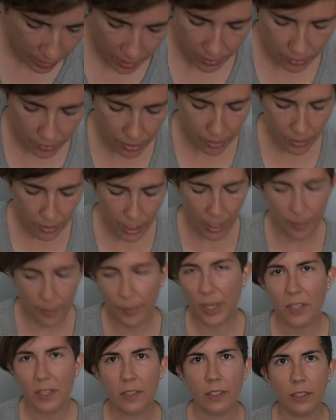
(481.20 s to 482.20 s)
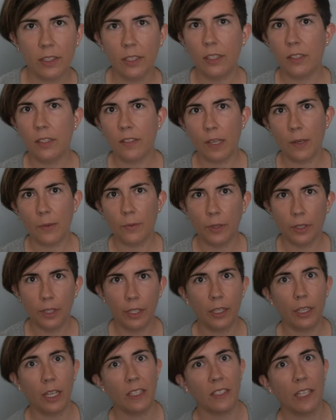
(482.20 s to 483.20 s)
So yeah, basically the same
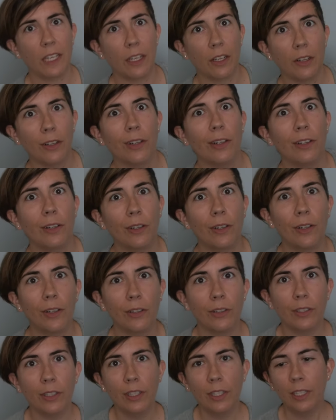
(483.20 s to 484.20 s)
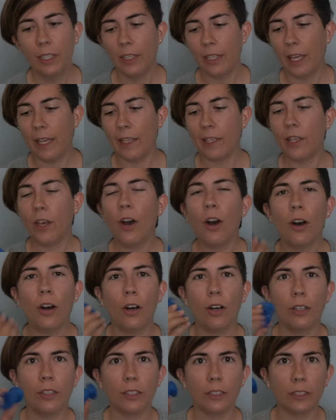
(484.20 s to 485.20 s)
warning that's like on all like
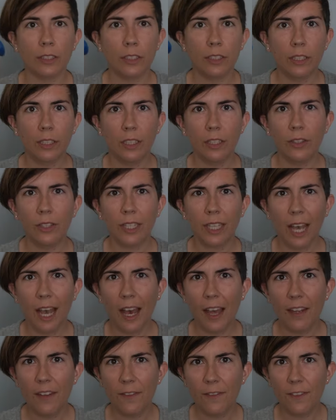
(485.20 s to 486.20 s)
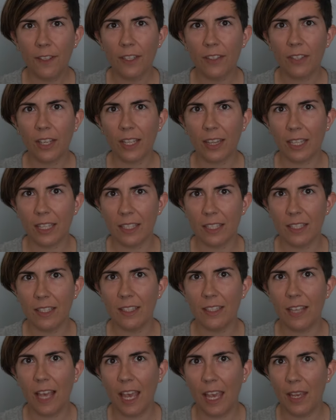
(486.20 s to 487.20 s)
Kongs. You know, it kind of feels like the
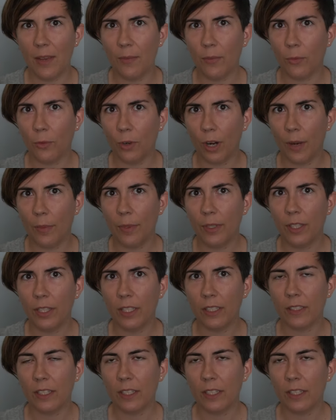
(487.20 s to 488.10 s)
same rubber.